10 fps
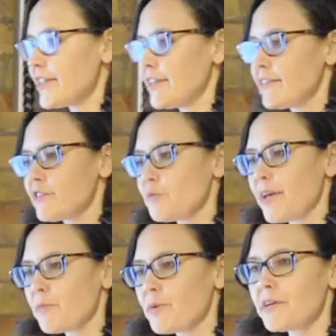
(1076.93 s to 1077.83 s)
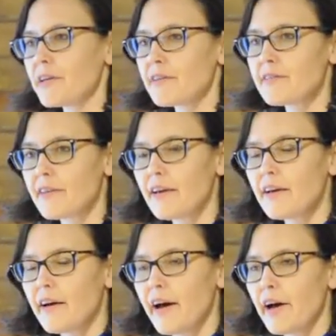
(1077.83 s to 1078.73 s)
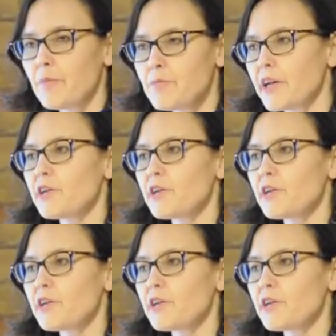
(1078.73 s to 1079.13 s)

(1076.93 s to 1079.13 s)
tends to make periods not